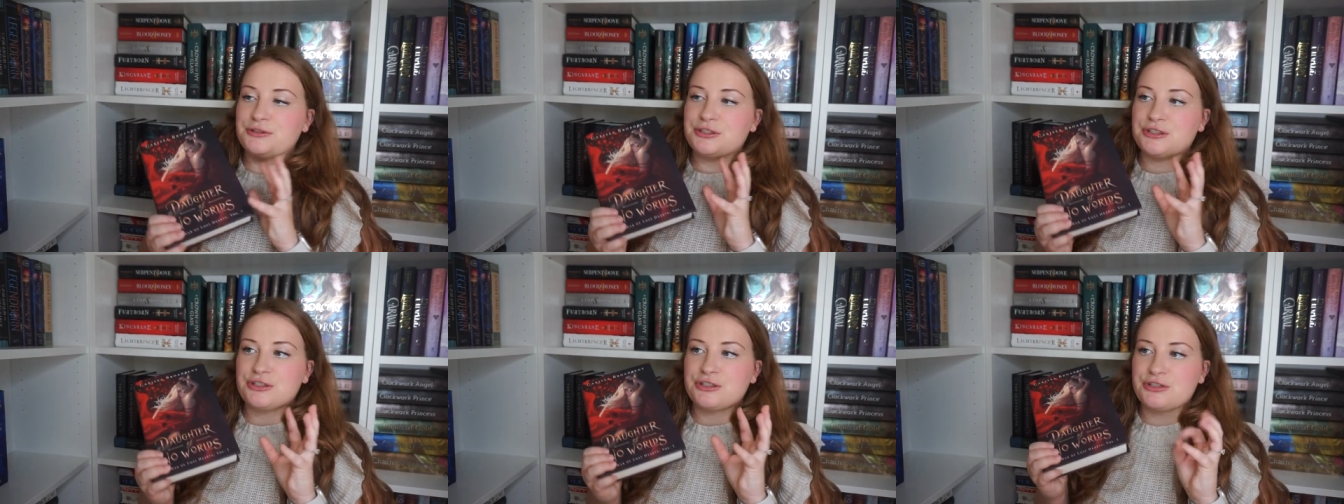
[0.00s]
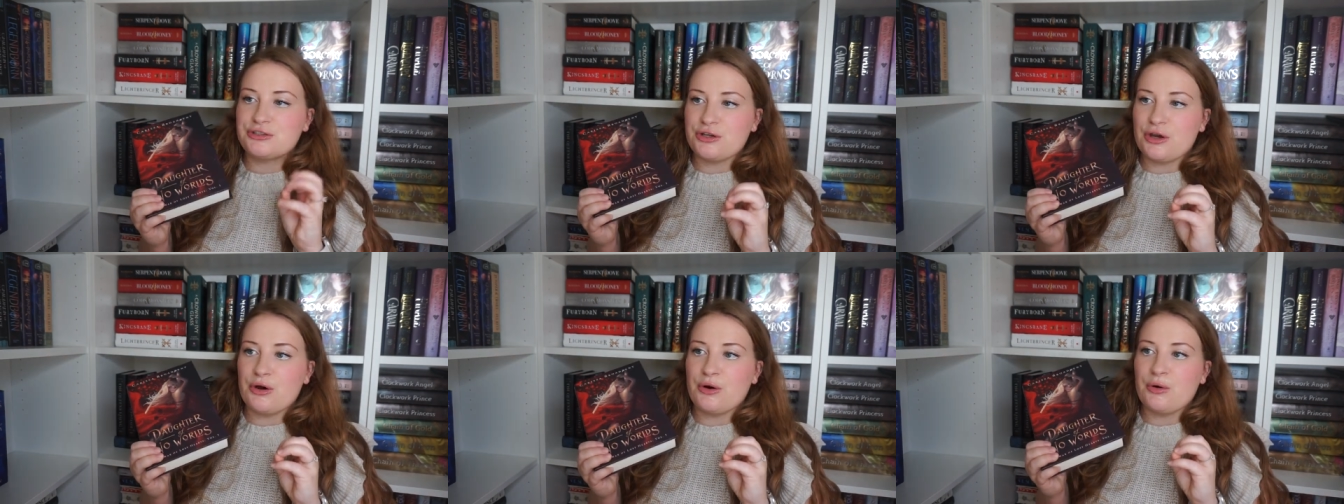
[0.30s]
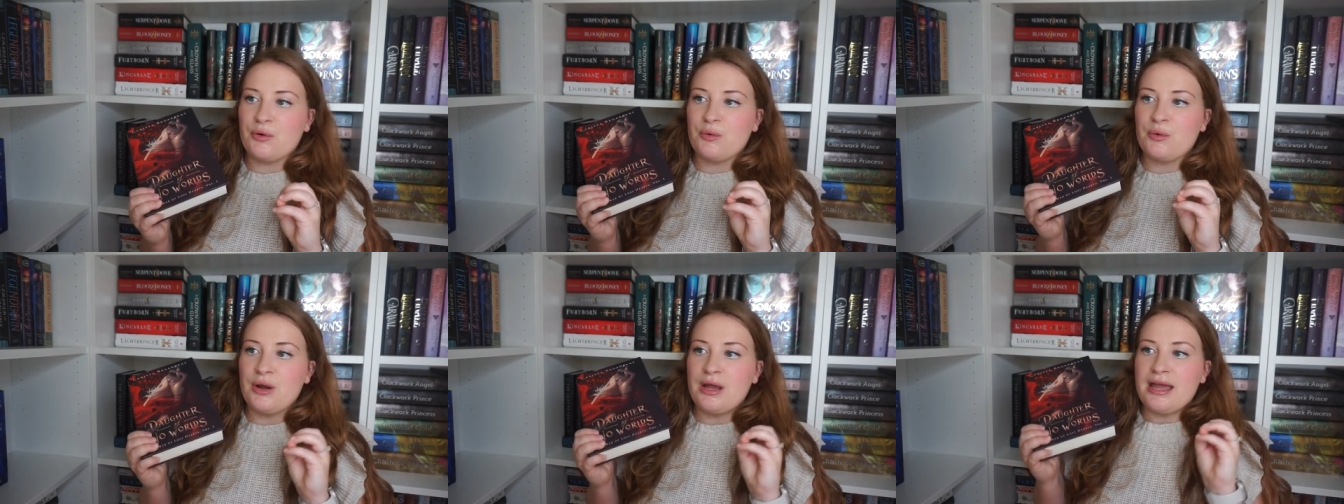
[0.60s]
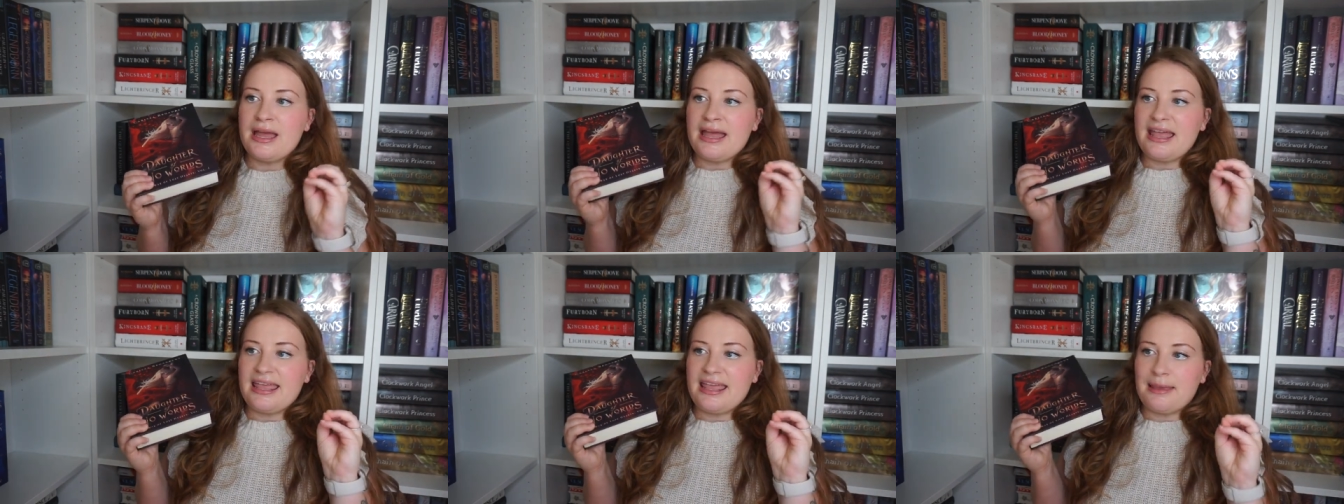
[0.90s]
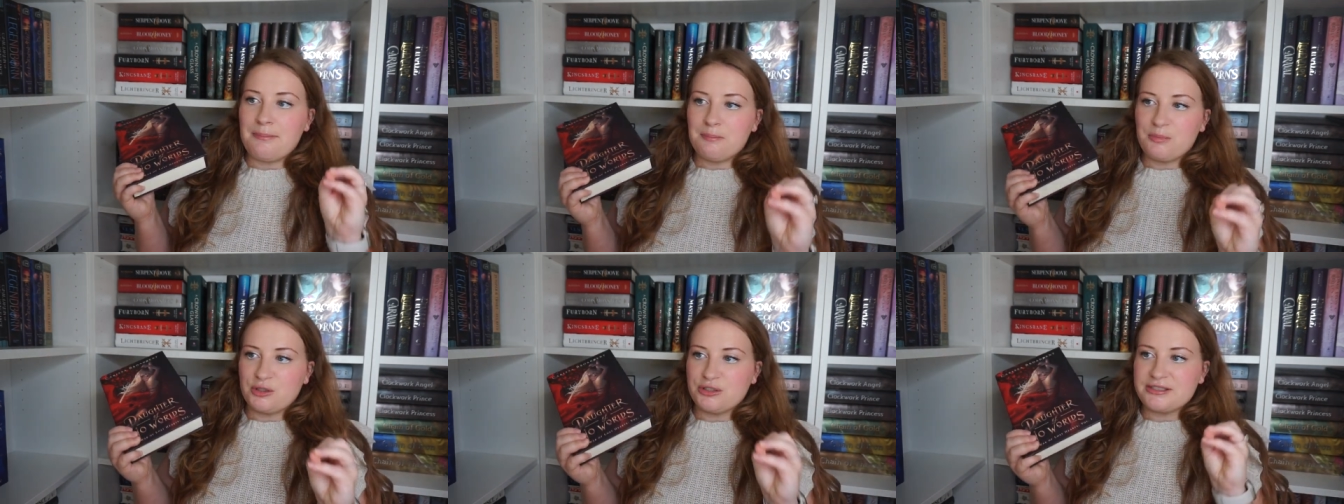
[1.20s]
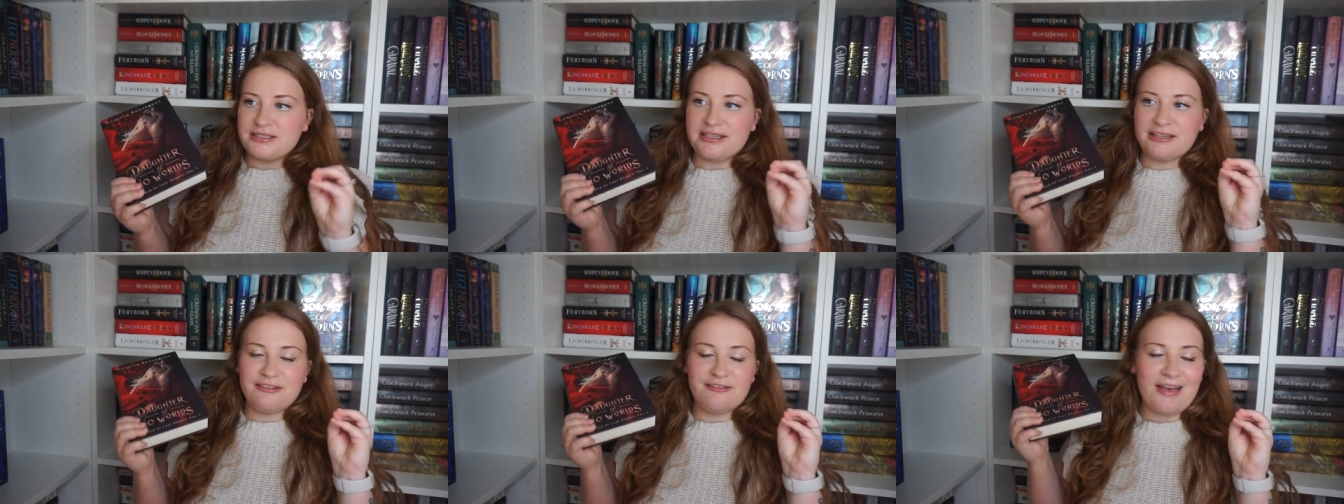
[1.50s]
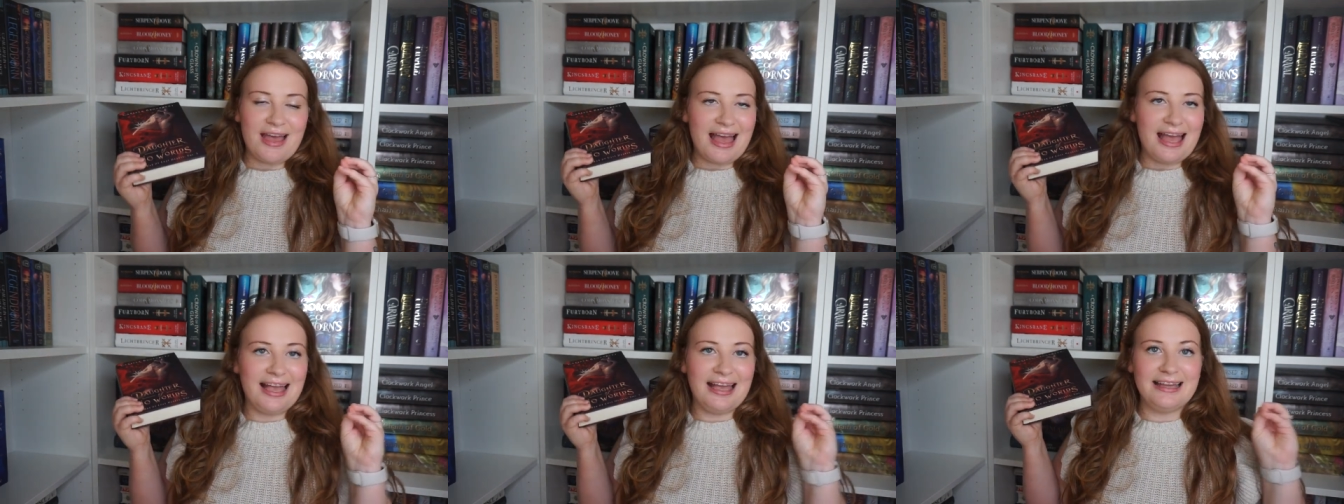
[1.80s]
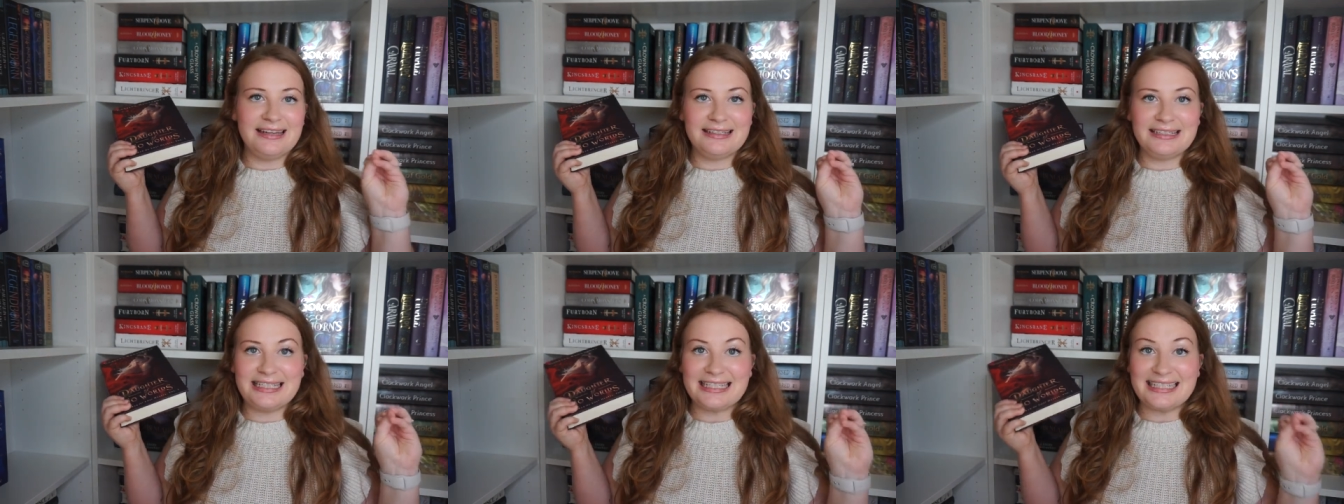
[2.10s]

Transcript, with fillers: just so immersive and